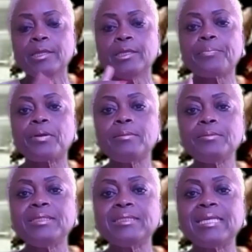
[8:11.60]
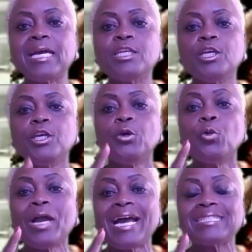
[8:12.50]
The problem is that
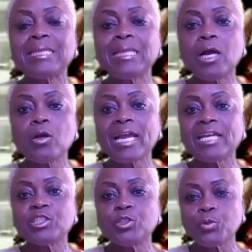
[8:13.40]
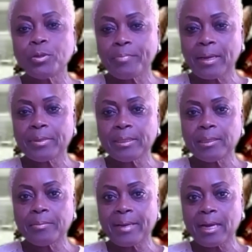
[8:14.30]
as long as you remember
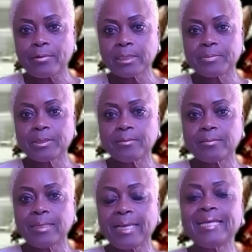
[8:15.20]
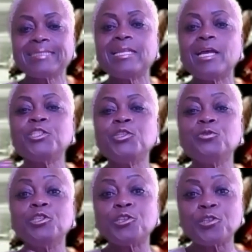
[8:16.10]
the embarrassment and as long as you
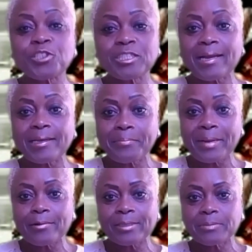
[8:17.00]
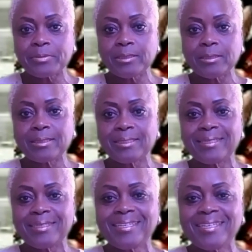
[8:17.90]
nurse that embarrassment,
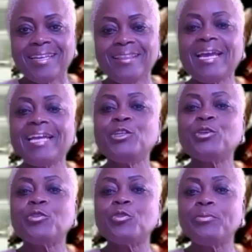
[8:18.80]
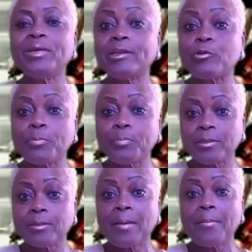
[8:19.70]
then you're going to remain
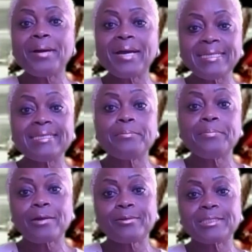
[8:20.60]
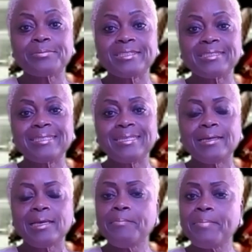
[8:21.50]
crippled by the embarrassment.
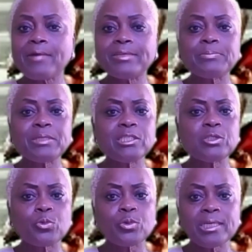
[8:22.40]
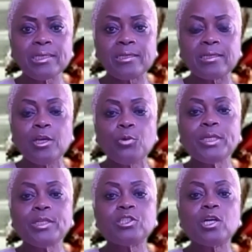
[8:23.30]
Embarrassment is real.
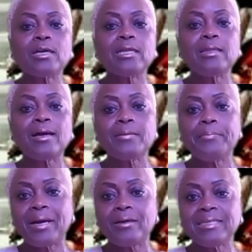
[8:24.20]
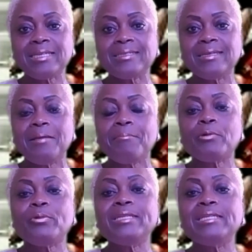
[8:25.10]
We don't talk a lot about it,
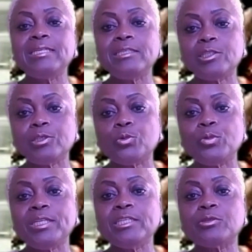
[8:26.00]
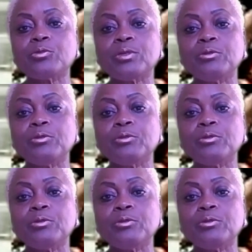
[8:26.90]
but we need to. We need to